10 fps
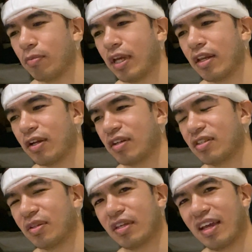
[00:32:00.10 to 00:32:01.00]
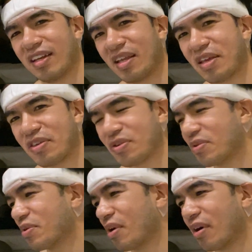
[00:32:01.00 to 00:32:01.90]
you made it here till the end,
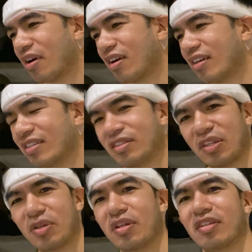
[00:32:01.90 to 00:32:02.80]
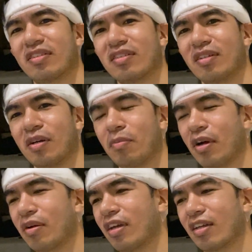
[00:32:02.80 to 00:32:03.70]
you are serious
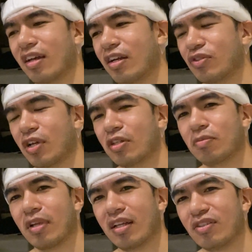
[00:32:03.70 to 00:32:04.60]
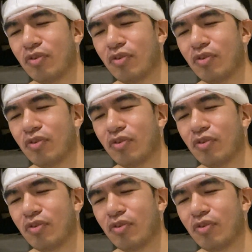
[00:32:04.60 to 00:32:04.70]
about getting a hair transplant.